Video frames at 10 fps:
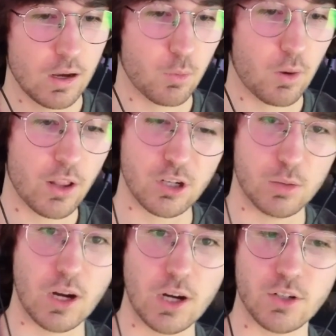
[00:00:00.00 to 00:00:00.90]
Rather, chain
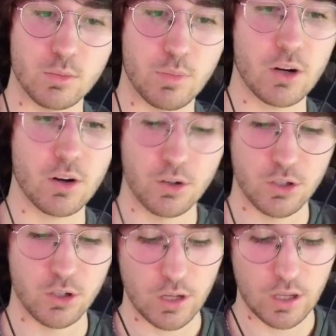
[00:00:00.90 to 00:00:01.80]
abstraction is better understood as